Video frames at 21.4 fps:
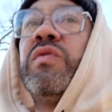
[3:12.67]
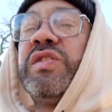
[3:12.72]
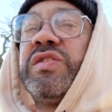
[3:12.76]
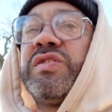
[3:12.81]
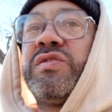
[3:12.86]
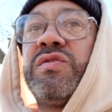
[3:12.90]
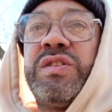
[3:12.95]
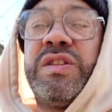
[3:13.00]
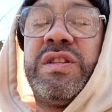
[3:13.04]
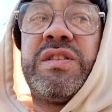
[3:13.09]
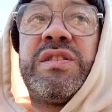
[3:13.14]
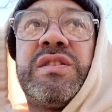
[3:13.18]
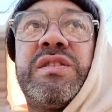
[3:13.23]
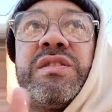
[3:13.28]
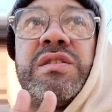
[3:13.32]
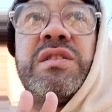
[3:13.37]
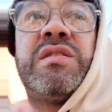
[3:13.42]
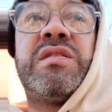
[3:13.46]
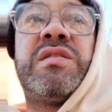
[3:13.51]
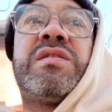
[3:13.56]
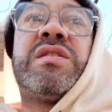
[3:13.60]
This is
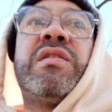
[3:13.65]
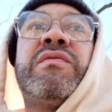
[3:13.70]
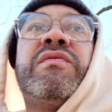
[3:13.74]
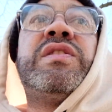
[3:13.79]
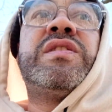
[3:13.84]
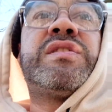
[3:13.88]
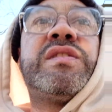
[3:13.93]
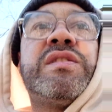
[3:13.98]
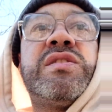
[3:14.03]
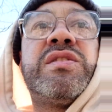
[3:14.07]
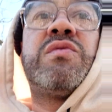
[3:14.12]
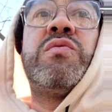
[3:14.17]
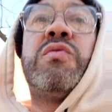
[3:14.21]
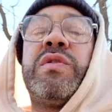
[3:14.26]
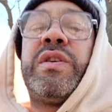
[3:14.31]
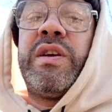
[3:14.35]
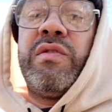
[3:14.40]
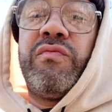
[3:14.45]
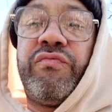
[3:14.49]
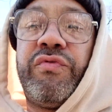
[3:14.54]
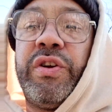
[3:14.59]
serious and it's
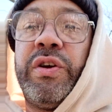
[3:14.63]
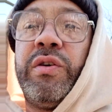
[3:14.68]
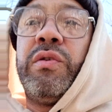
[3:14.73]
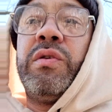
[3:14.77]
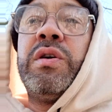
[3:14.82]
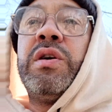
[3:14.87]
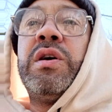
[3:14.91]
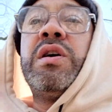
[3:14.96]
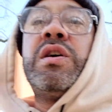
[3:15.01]
gonna get real.